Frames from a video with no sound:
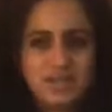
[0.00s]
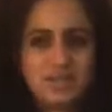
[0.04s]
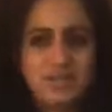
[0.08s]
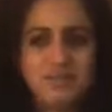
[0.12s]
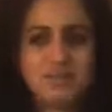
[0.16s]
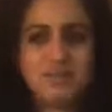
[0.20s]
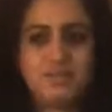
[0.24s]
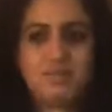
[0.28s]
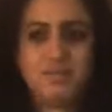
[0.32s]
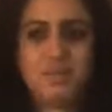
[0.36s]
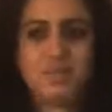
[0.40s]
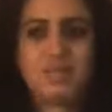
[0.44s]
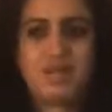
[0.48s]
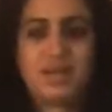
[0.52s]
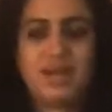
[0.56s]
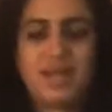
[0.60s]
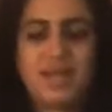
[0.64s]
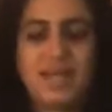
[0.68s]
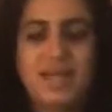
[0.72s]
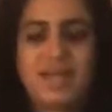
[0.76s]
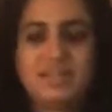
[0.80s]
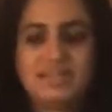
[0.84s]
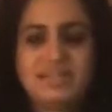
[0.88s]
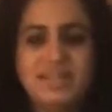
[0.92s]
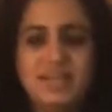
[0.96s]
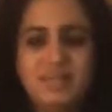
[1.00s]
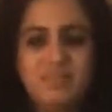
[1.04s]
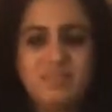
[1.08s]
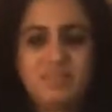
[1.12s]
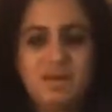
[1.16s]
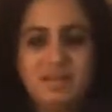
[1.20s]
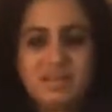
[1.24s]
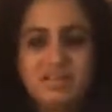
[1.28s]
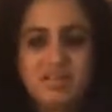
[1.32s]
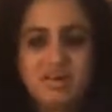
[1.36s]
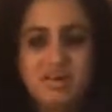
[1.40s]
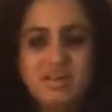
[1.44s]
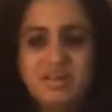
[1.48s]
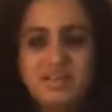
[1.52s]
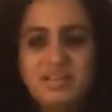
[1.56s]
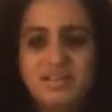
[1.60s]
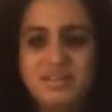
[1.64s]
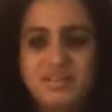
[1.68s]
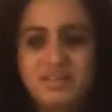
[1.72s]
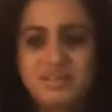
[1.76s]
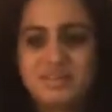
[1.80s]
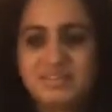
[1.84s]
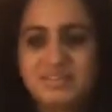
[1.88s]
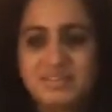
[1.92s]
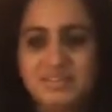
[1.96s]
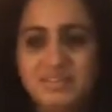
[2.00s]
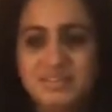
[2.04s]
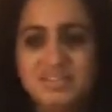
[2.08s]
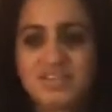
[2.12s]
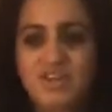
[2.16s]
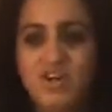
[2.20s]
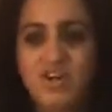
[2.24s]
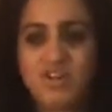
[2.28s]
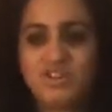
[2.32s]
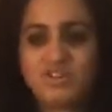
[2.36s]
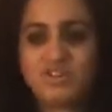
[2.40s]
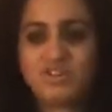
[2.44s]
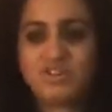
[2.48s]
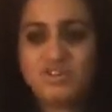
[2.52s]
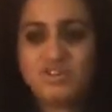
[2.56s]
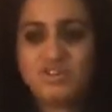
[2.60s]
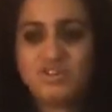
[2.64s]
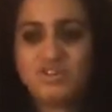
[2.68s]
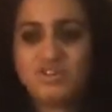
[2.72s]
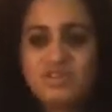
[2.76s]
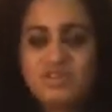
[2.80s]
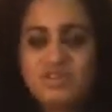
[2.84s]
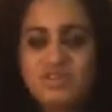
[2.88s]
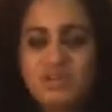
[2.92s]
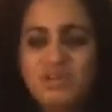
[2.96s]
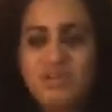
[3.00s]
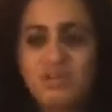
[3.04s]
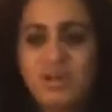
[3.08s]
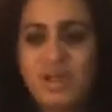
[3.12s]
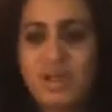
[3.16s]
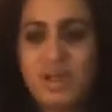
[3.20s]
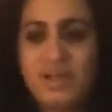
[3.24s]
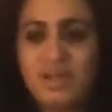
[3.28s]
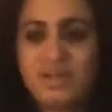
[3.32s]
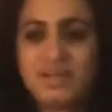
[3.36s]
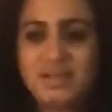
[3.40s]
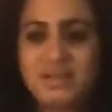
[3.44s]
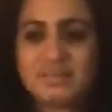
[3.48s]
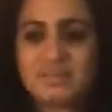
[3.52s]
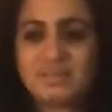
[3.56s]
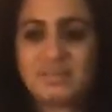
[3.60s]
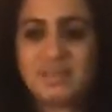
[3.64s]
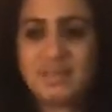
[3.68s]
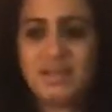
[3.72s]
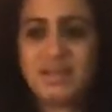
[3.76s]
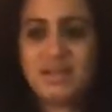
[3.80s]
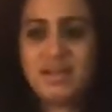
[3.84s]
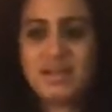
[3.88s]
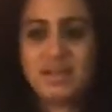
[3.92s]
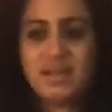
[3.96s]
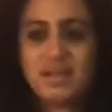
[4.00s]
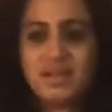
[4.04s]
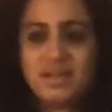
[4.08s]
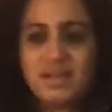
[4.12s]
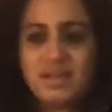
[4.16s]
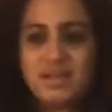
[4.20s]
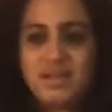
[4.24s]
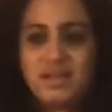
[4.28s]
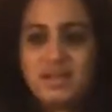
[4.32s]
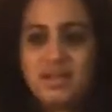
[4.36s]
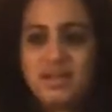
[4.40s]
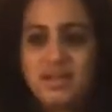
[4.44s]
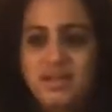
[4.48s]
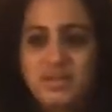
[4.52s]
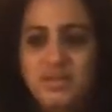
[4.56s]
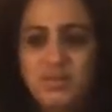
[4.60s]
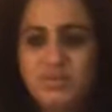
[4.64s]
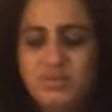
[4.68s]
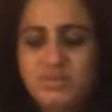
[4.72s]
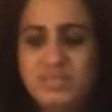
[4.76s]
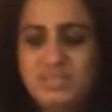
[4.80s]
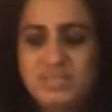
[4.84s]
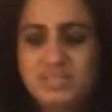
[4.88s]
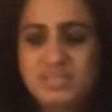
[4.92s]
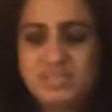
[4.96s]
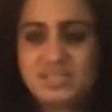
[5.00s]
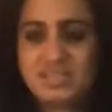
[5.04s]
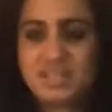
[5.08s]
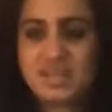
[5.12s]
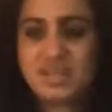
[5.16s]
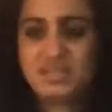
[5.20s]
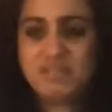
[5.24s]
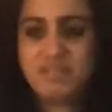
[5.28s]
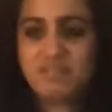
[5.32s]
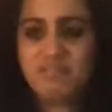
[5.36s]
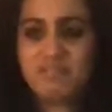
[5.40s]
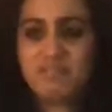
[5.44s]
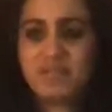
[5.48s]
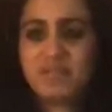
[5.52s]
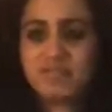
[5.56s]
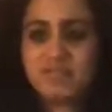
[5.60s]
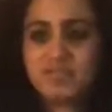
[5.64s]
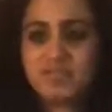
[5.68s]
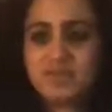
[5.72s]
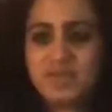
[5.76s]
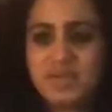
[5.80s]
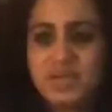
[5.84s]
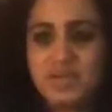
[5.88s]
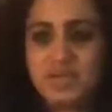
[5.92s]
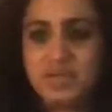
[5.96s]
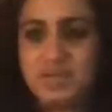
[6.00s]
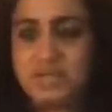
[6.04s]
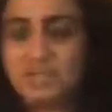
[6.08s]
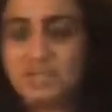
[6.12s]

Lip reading: with our hands like binoculars, and it's called golden rays, golden sun filtering. What is